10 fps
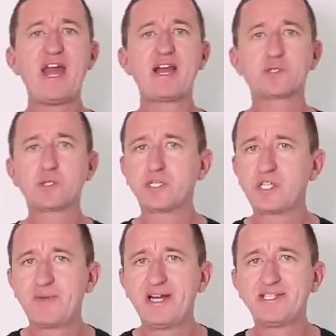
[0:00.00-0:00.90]
extra
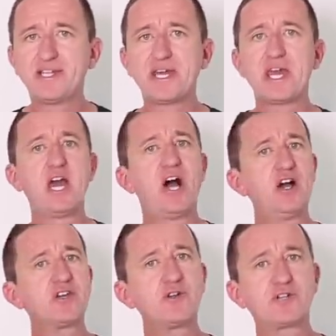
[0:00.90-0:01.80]
stability,
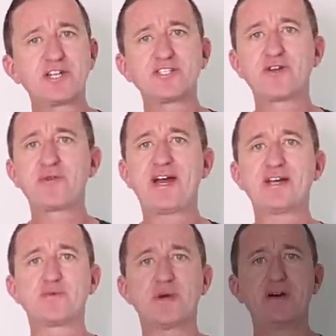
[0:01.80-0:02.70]
I usually do that
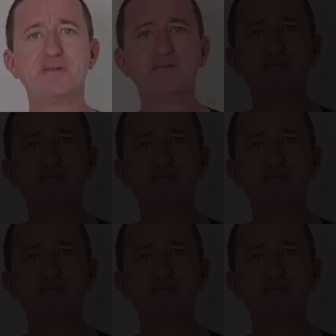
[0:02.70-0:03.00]
as well.